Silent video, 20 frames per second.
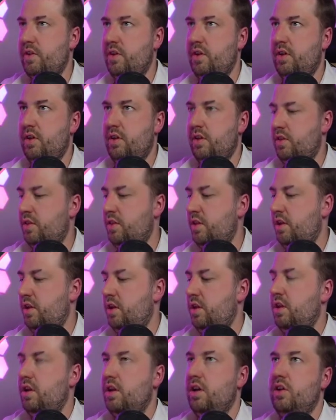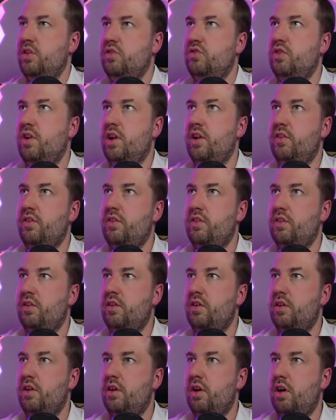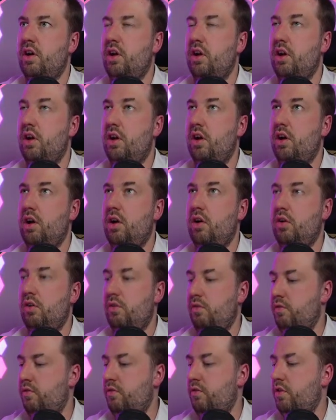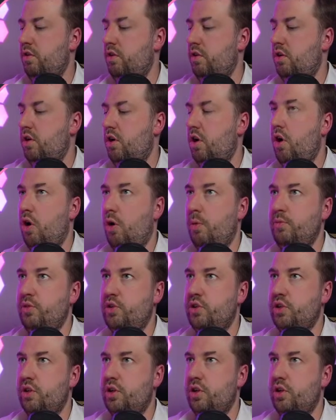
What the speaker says: the address of obj